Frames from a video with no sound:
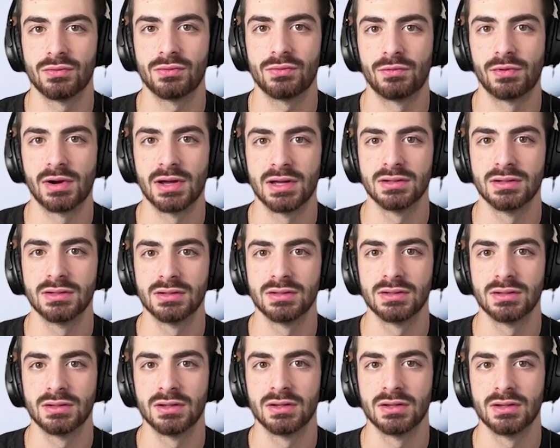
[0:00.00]
run
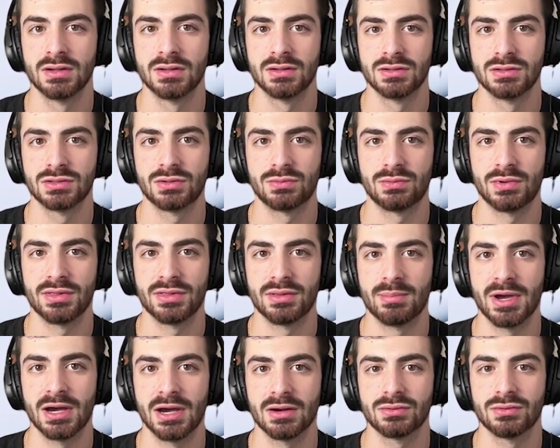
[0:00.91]
to run
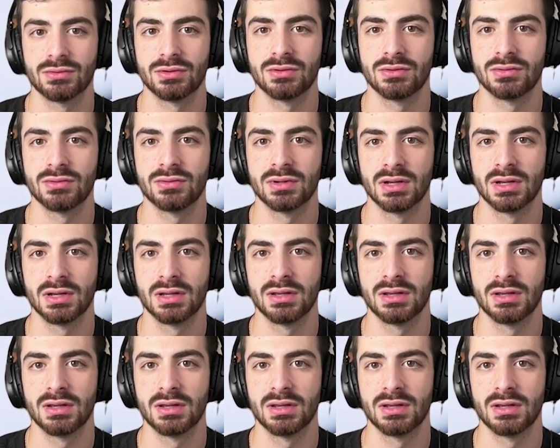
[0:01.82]
the macro,